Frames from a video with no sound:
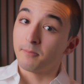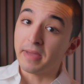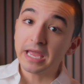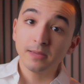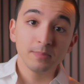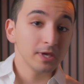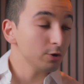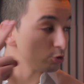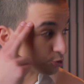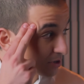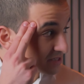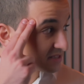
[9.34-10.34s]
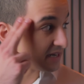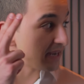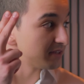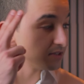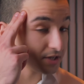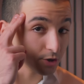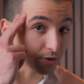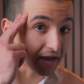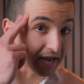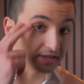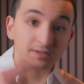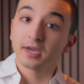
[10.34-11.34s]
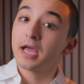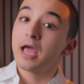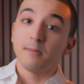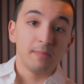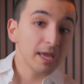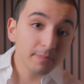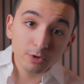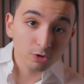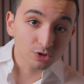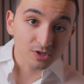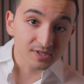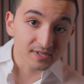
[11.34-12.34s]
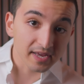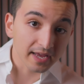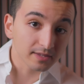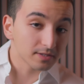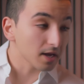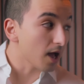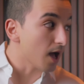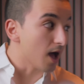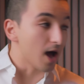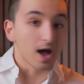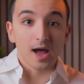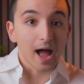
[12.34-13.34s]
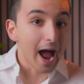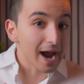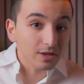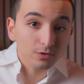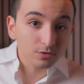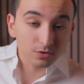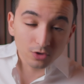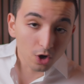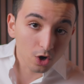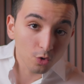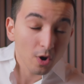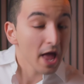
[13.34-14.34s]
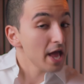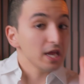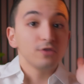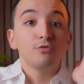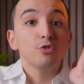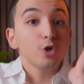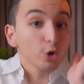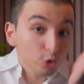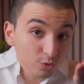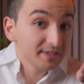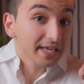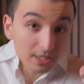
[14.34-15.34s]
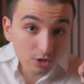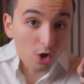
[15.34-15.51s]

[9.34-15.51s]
maybe you translated in your head, maybe you just said, I don't know, even though you did